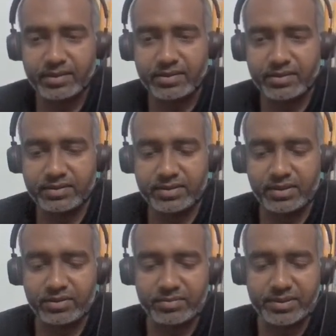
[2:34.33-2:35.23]
not
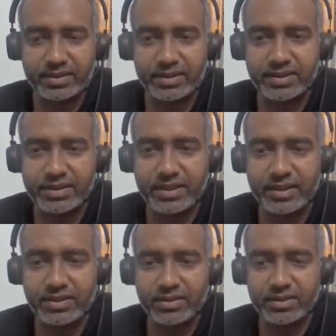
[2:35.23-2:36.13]
cout, basically t
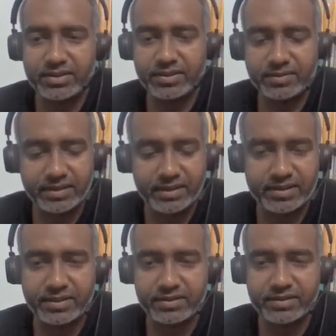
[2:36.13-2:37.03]
dot get
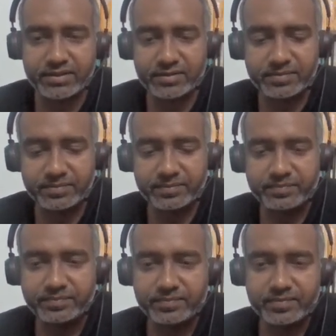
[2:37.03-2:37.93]
address.
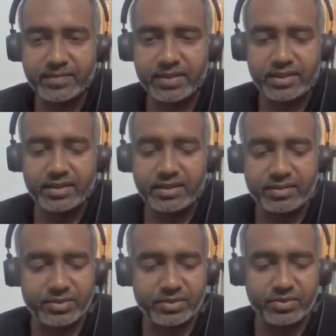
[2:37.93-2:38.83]

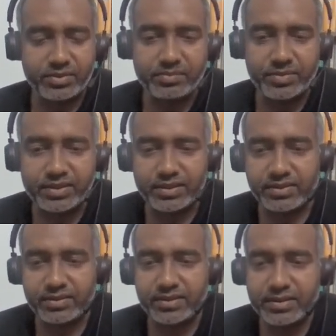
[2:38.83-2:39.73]
I'm just going to print it.
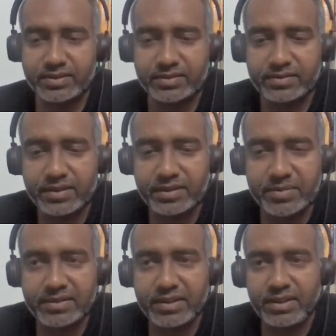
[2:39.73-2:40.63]
Okay, so let me
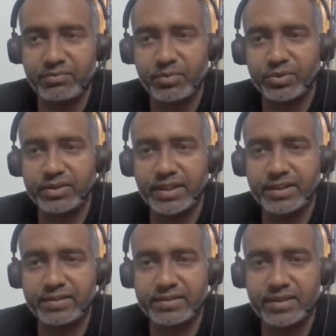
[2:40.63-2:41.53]
see if both the
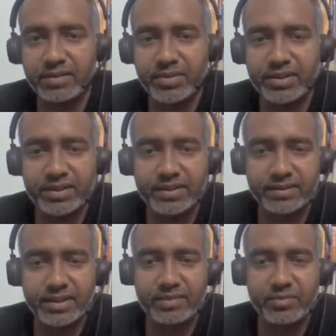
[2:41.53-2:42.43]
addresses are printed
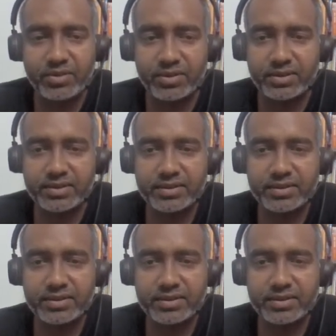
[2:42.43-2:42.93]
same or not.